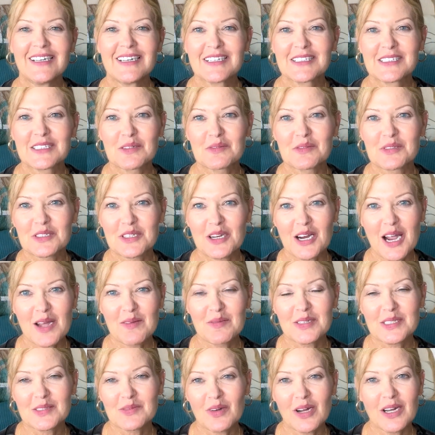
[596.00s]
subscribe
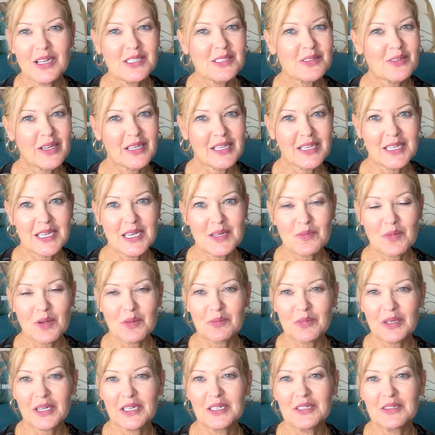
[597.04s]
as well so I can keep on
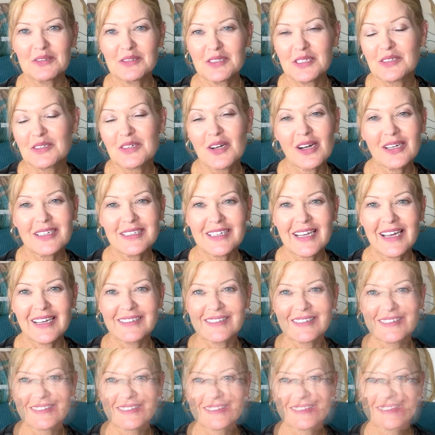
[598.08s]
bringing you new
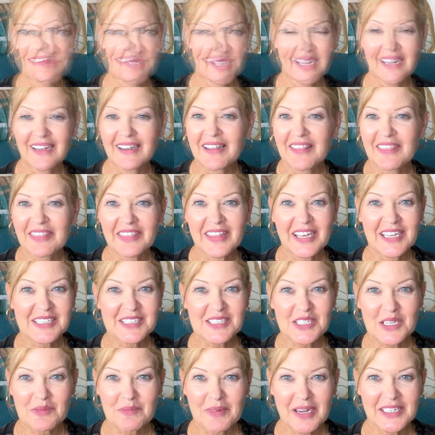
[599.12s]
content. Thanks
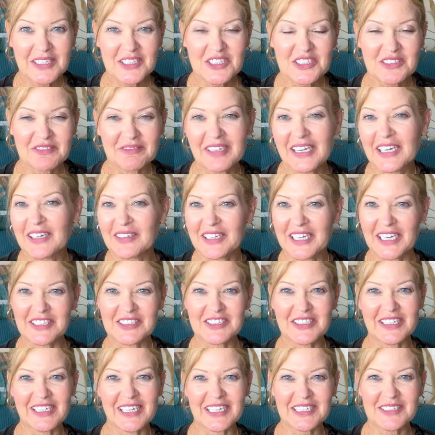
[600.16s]
so much, and I'll
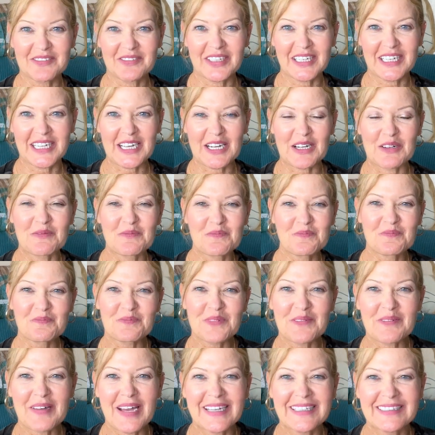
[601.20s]
catch you in the next video.
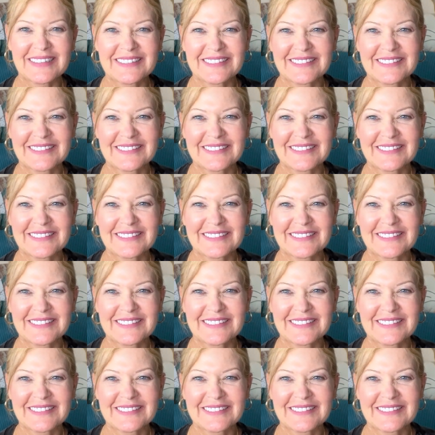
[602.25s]
Bye-bye.